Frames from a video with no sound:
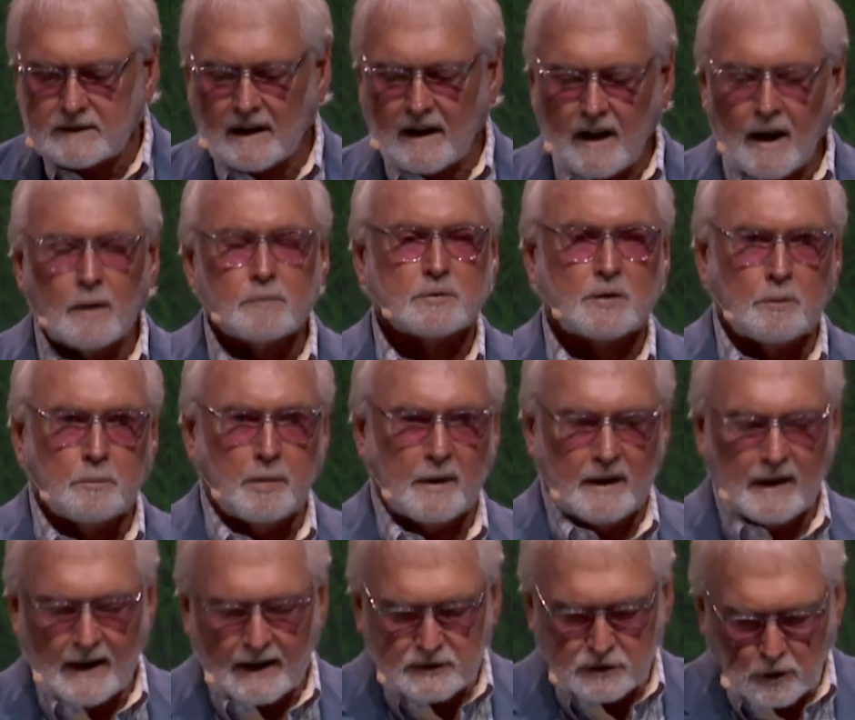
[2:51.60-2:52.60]
it helps you
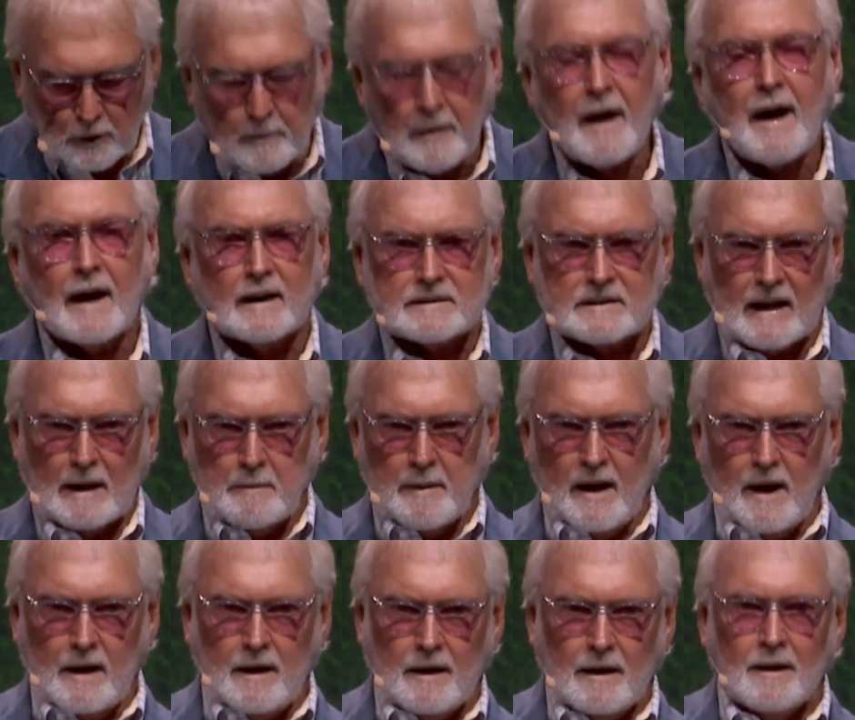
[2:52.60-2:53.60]
be at your best.
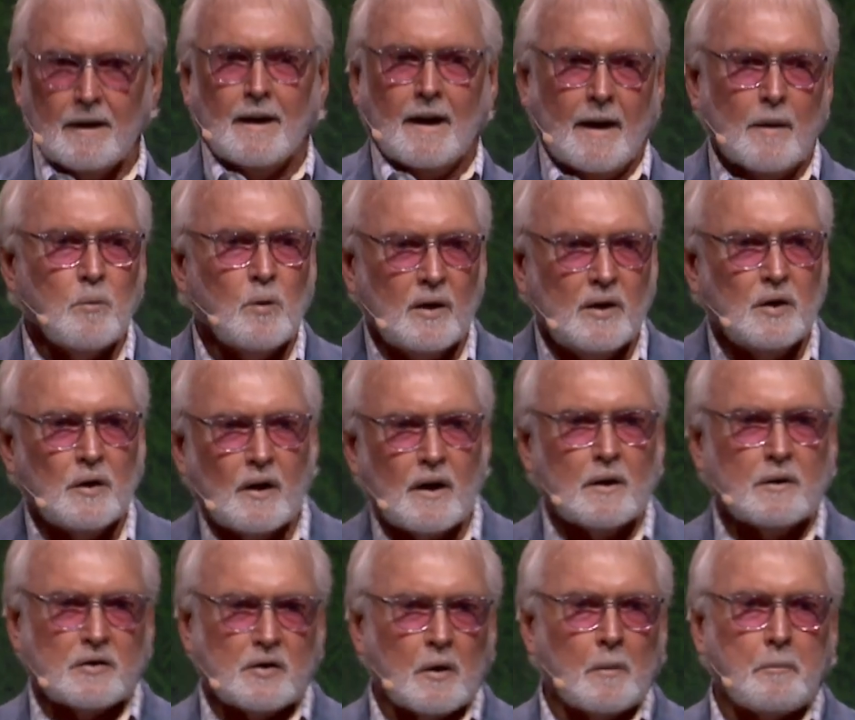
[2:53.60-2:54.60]
Amen? And when you're
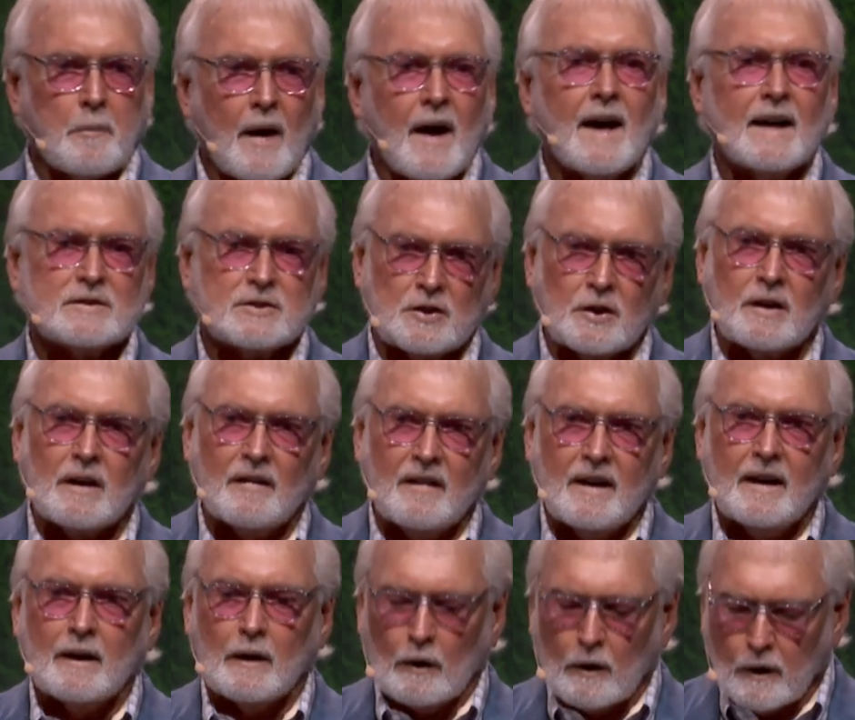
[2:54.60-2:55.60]
at your best, you can
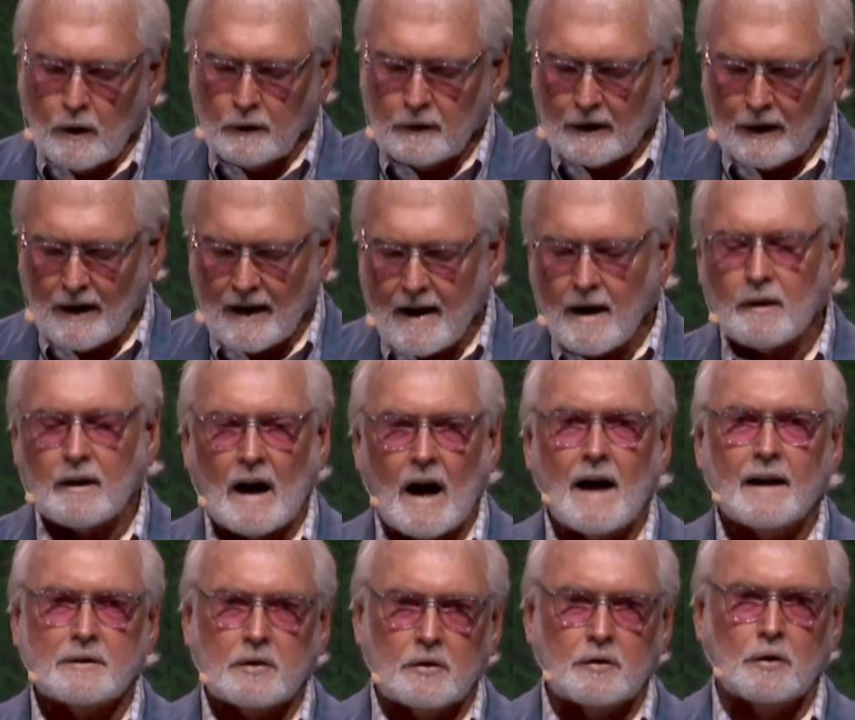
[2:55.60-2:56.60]
then learn to allow
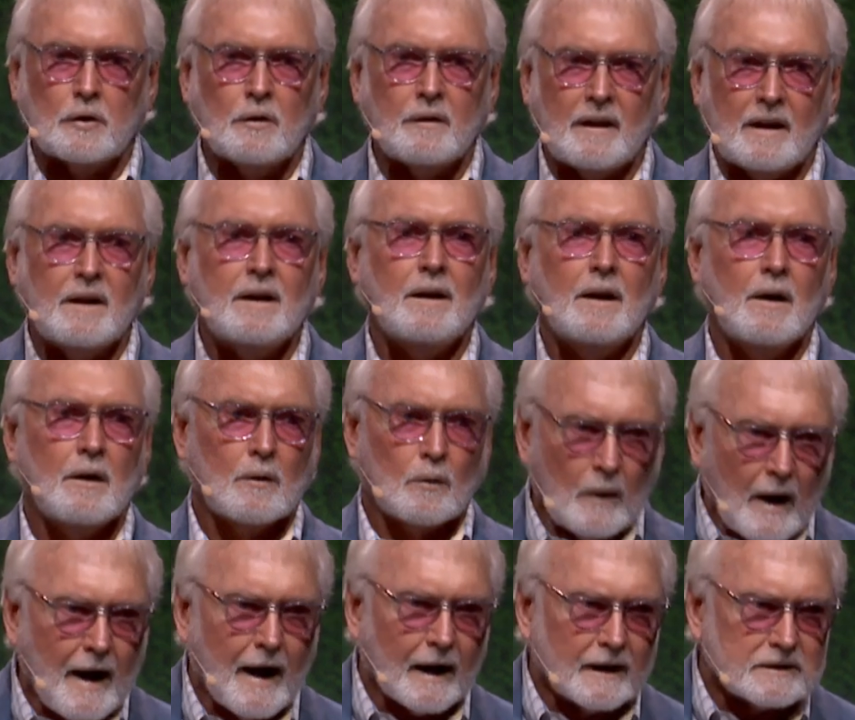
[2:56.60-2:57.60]
God to do the
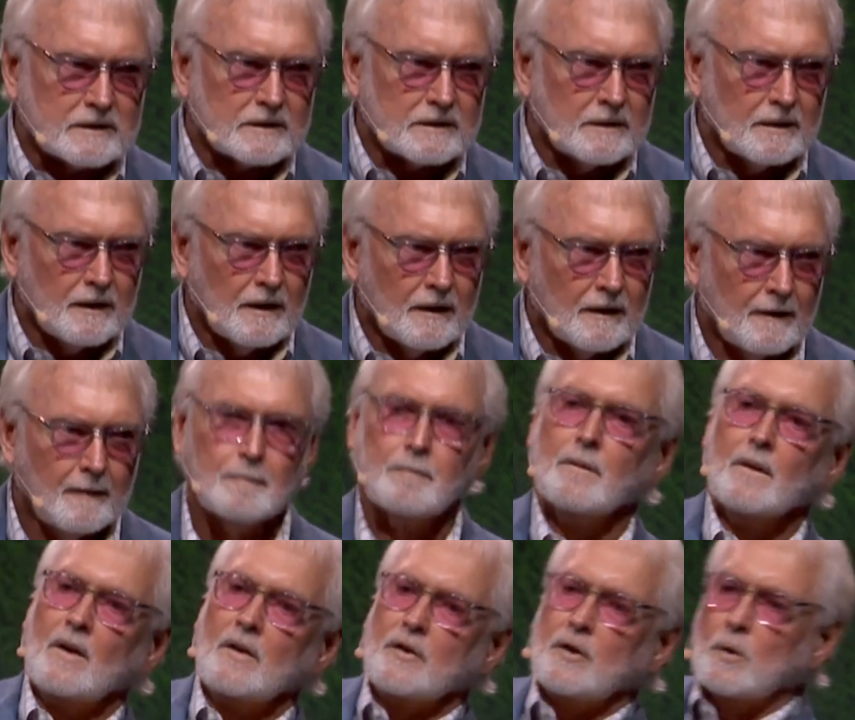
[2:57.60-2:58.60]
rest.
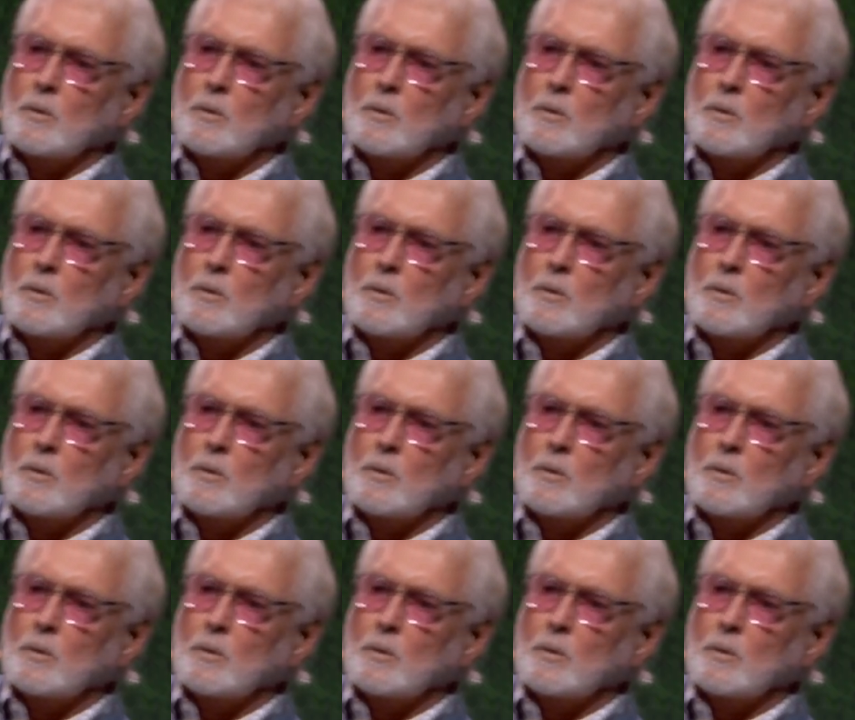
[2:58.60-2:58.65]
You